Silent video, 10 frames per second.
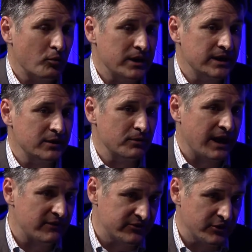we
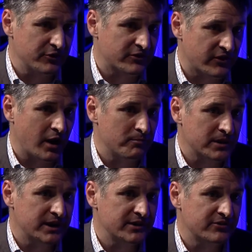have a series of
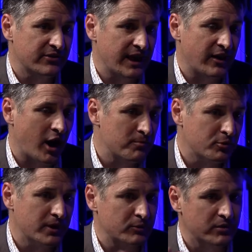companies that
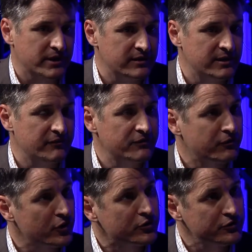operate within different
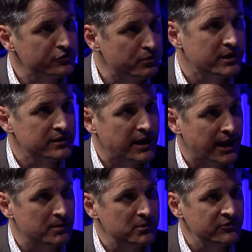verticals within
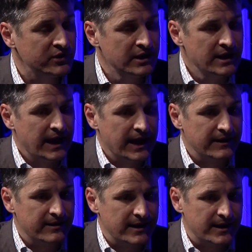cannabis,
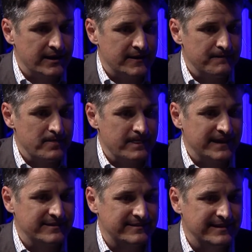and they
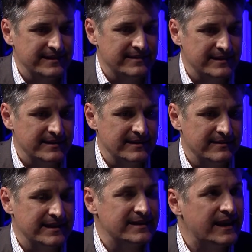see
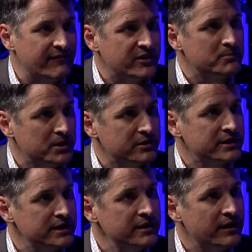the
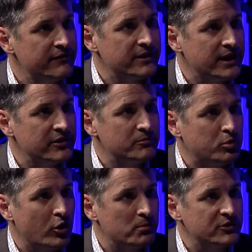inevitability of the end of
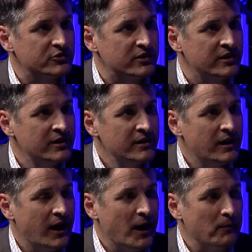prohibition.
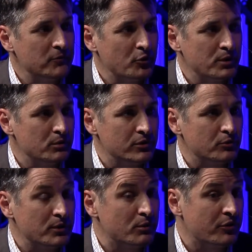So we
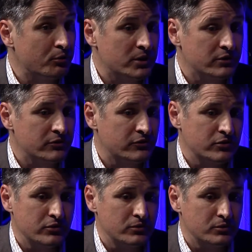were thrilled
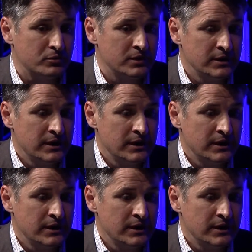to